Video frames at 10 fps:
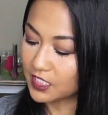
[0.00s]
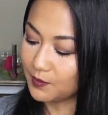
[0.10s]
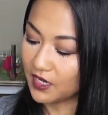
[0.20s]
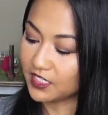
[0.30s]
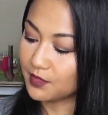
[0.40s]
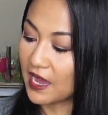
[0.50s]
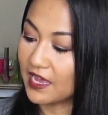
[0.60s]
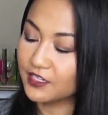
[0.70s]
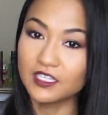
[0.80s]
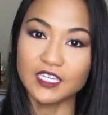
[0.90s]
Speedy
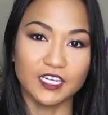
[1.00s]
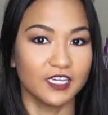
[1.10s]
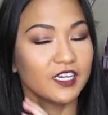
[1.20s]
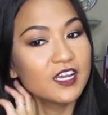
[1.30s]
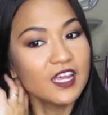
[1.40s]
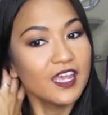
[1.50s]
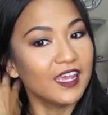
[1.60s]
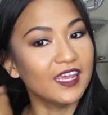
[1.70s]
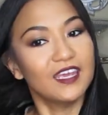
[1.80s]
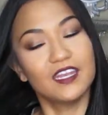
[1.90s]
Bandolier
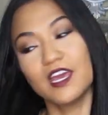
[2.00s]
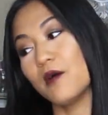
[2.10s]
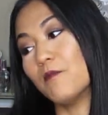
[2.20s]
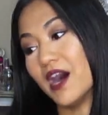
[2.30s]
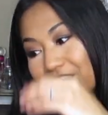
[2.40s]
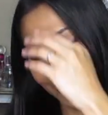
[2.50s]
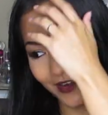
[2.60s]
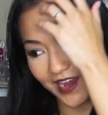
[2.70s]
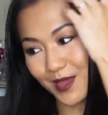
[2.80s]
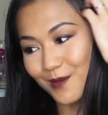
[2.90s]
in
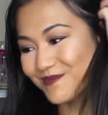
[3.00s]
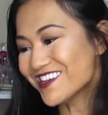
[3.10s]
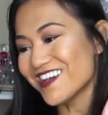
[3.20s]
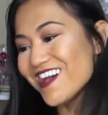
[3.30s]
monogram.